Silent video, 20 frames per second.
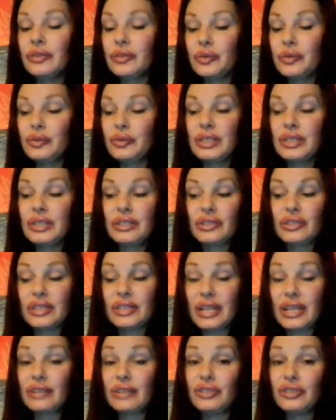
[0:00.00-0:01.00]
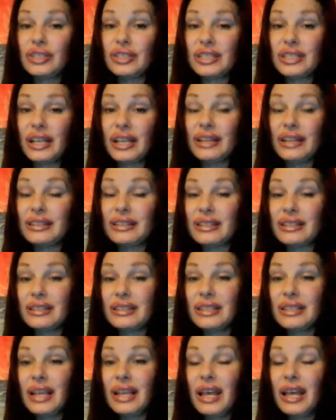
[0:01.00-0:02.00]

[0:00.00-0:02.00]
who teaches energy sciences,